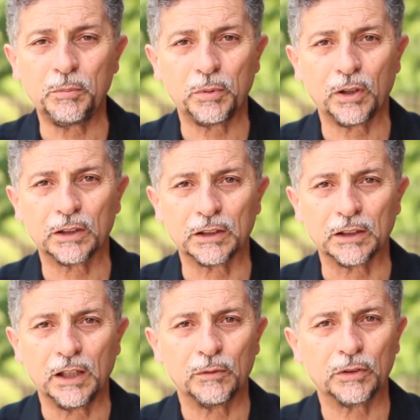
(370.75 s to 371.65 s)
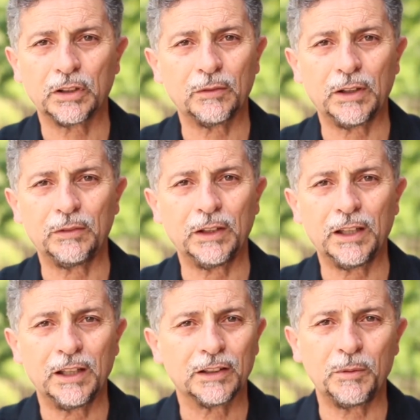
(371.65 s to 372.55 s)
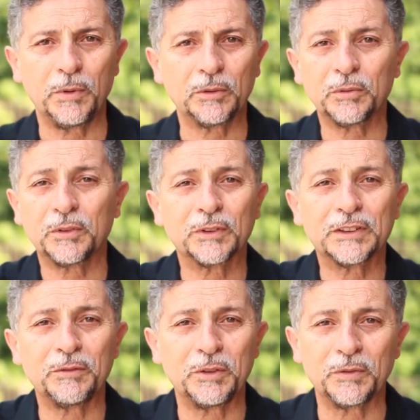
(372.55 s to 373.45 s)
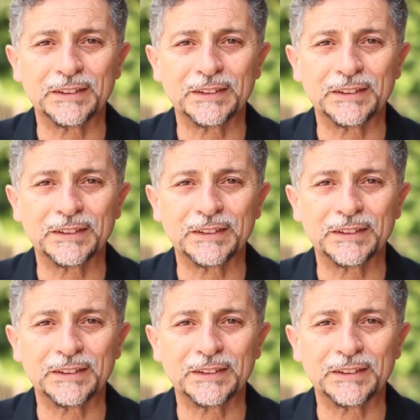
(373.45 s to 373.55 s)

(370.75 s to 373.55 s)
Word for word: You will see that, even if you live 100 or